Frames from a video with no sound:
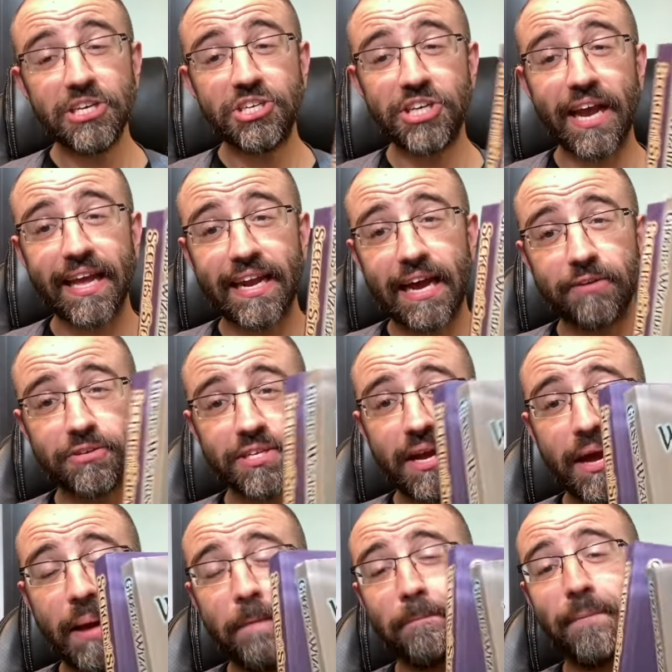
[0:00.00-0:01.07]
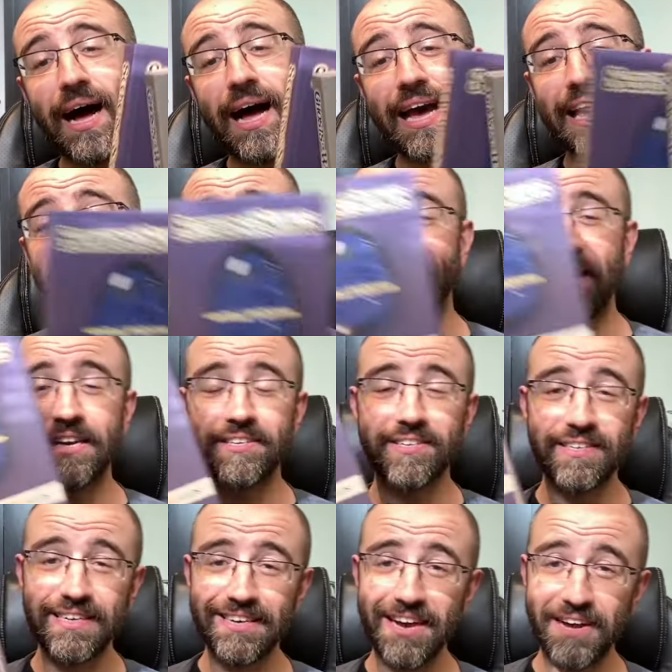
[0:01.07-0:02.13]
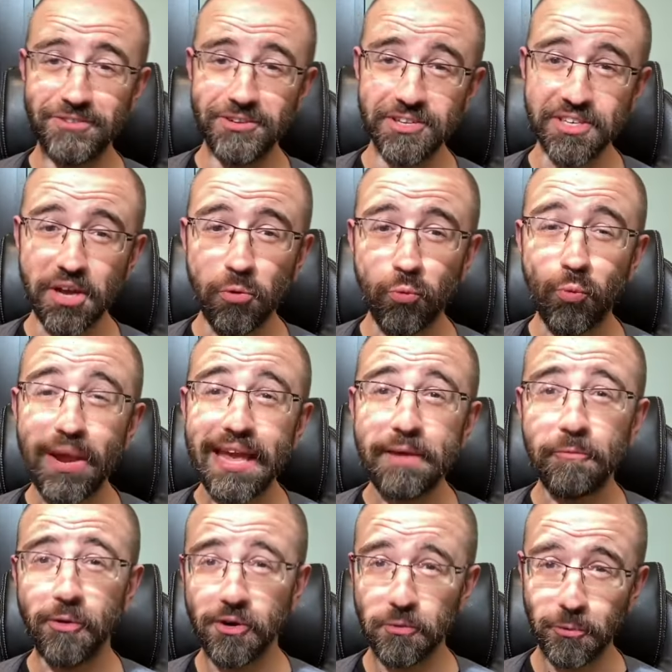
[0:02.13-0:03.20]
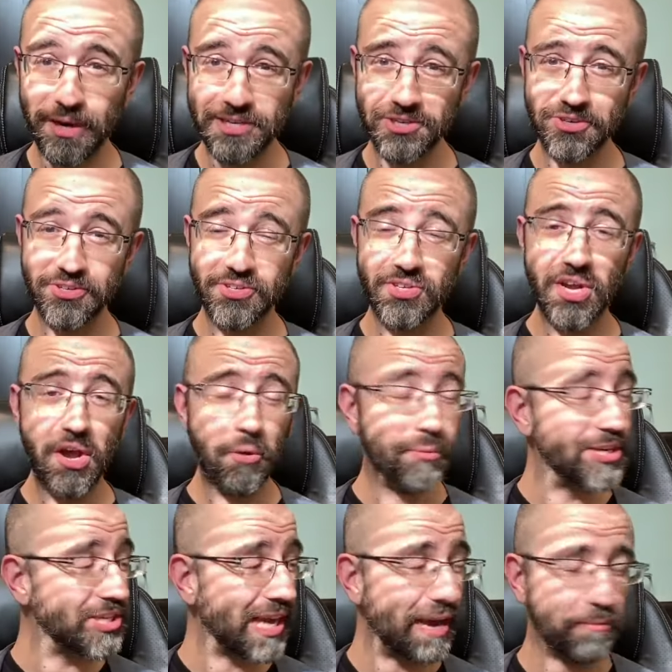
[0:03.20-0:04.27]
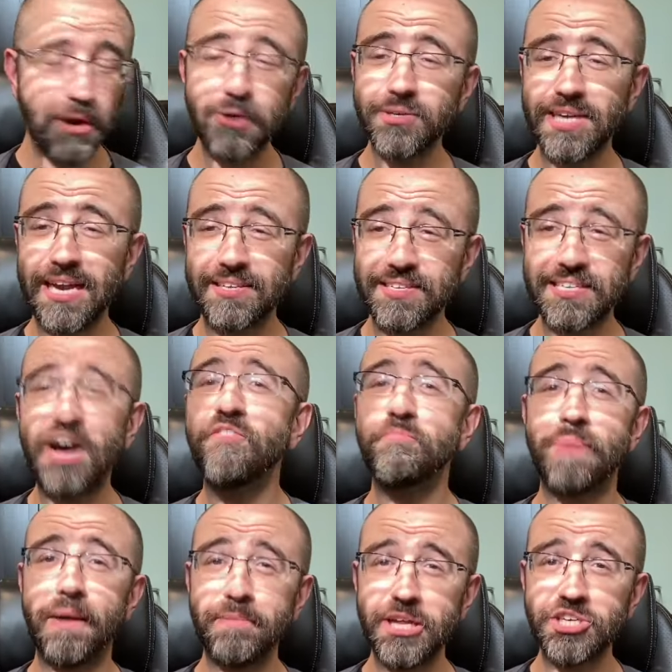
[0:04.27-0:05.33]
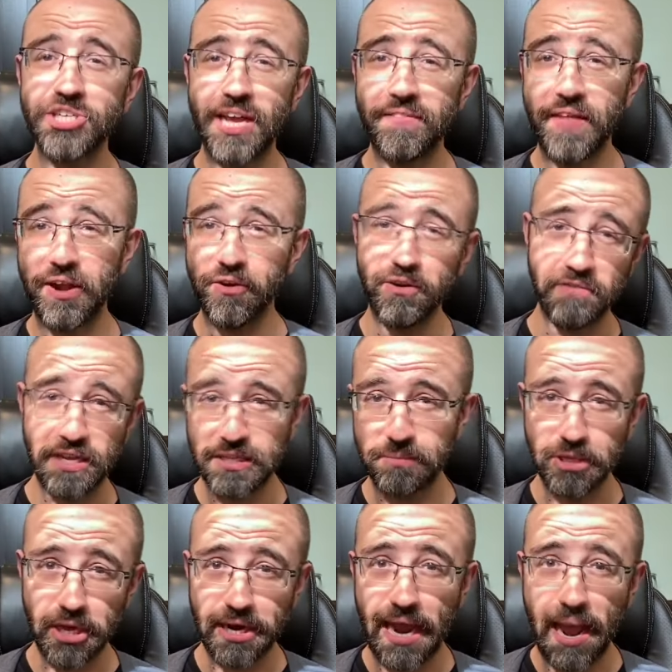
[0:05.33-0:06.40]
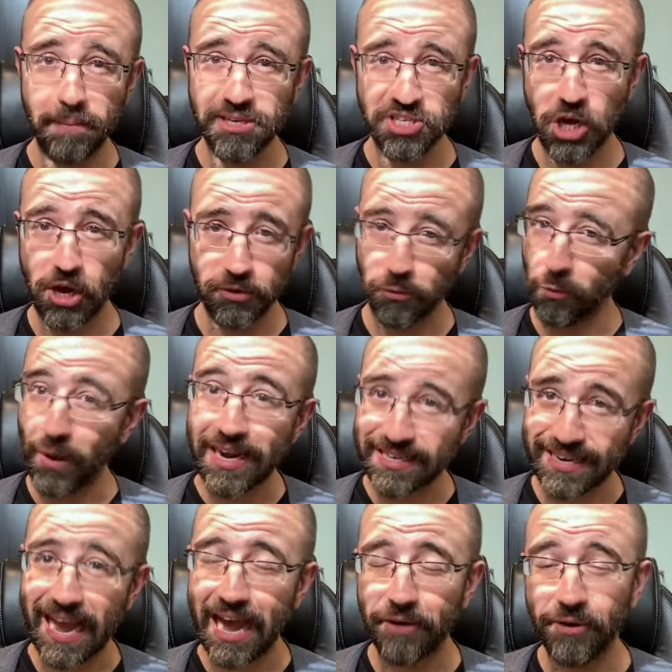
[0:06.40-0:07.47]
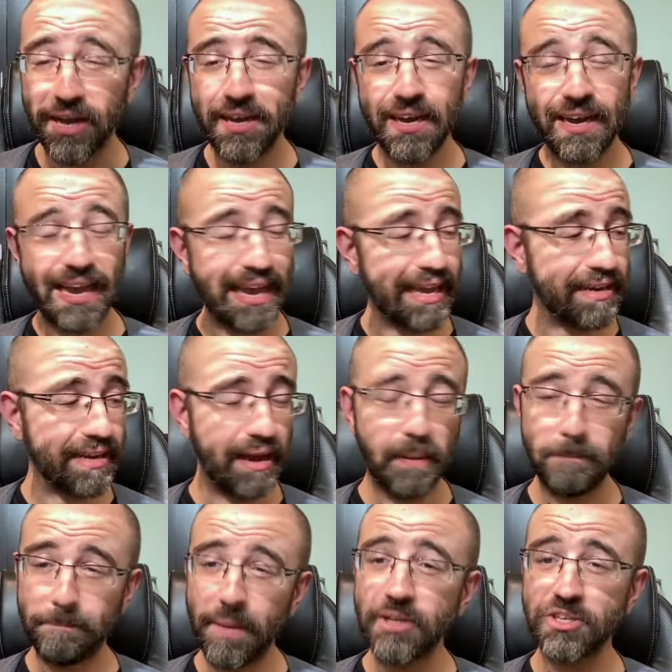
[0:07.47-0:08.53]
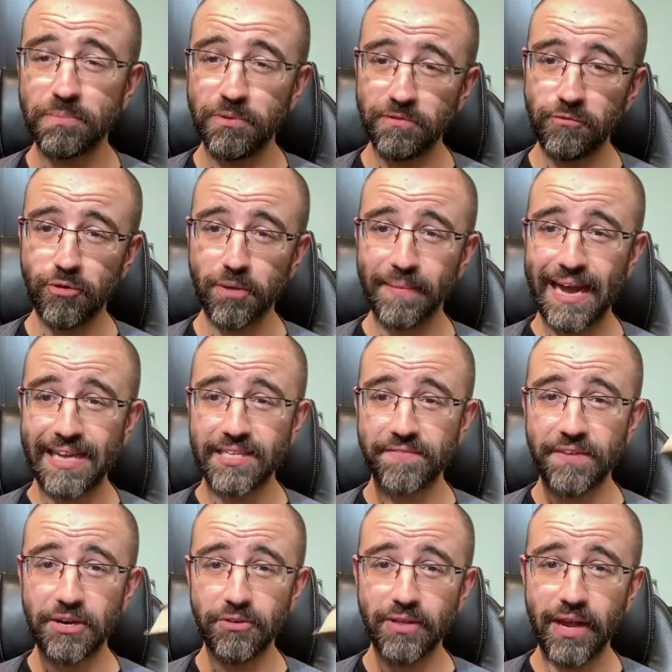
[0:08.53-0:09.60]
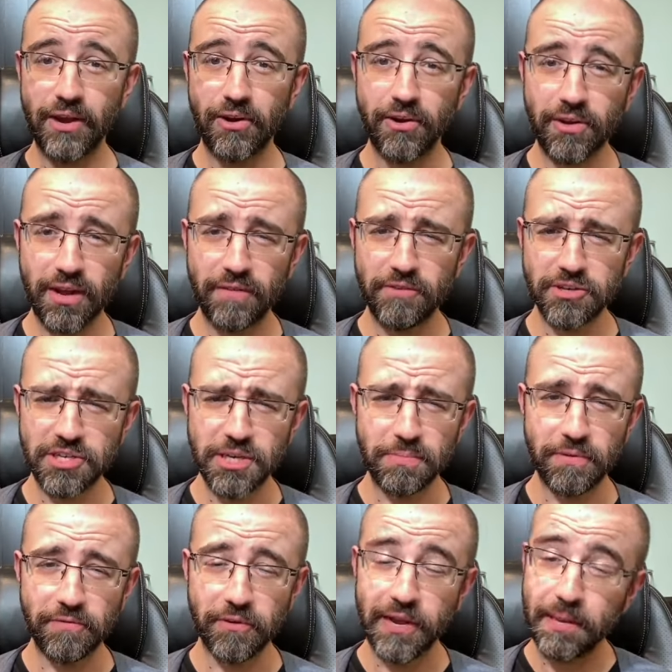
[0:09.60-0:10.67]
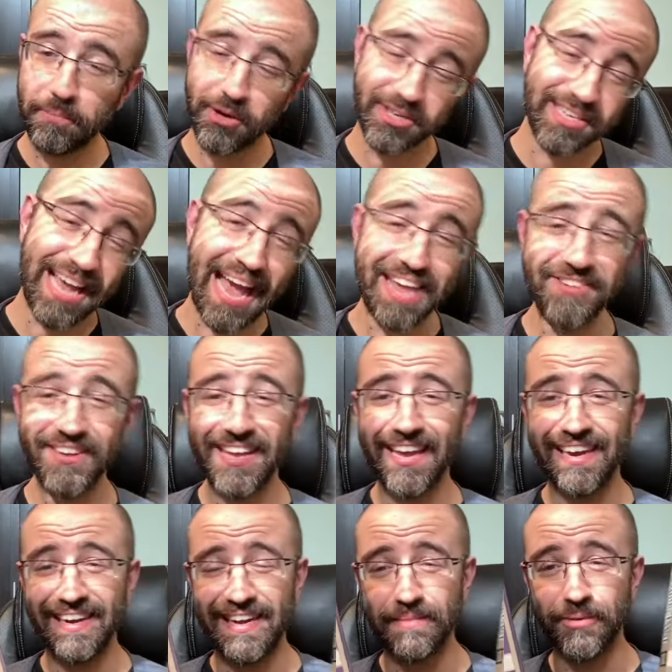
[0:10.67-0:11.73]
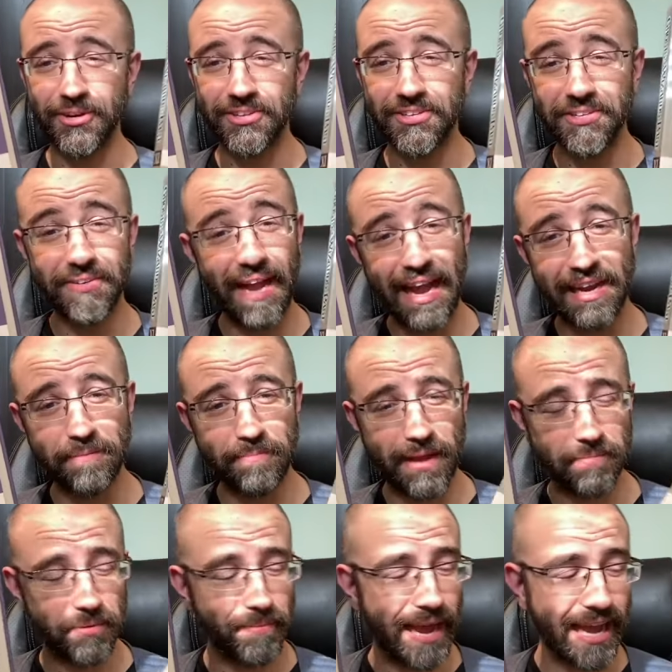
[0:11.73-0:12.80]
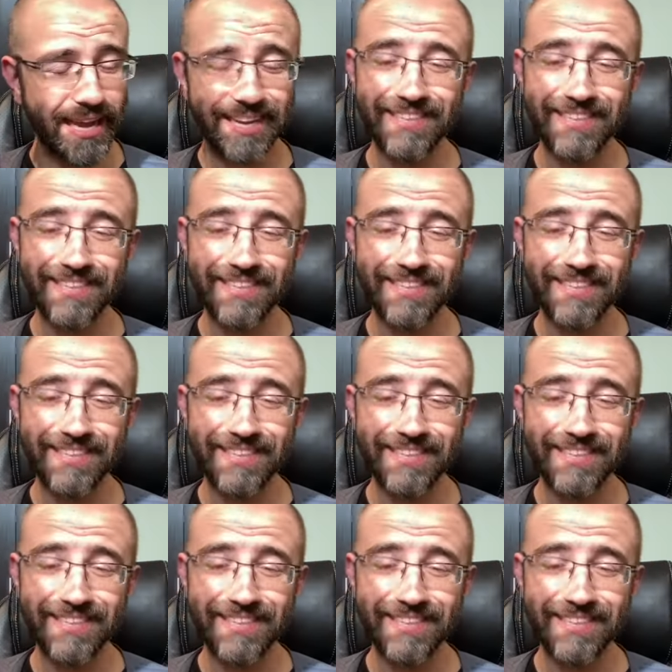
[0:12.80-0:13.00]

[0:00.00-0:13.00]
checking out my fantasy novels, We Were Wizards, which I wrote and self-published, and they are available on Amazon right now in multiple formats. If you don't like hardcovers and you prefer ebooks, yeah, you can get an ebook too, and a paperback.